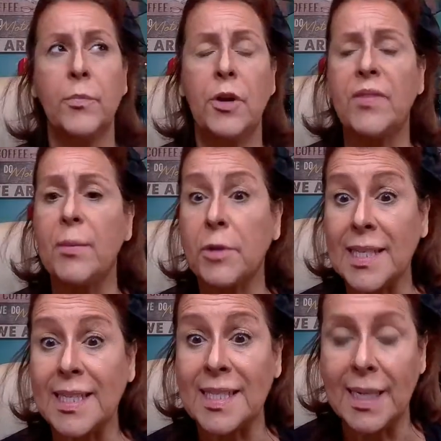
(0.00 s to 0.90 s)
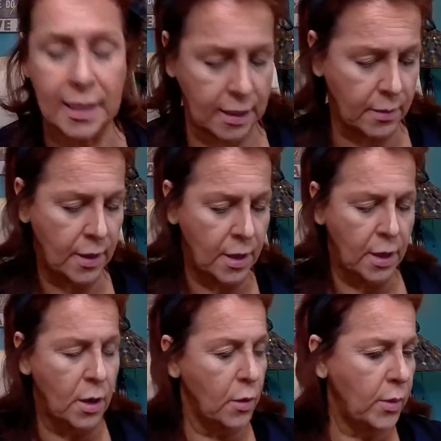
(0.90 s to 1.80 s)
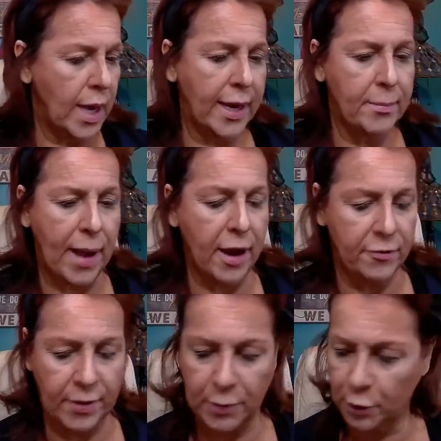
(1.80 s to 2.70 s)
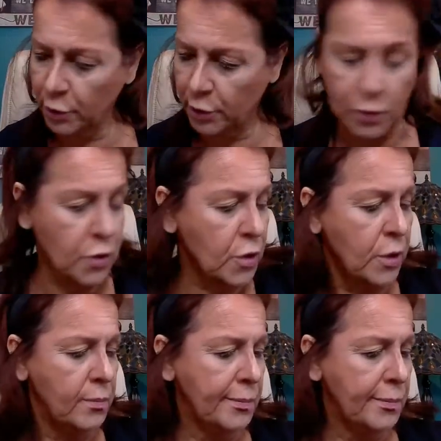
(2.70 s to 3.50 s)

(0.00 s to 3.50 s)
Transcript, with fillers: November 16th when I get back from the cruise.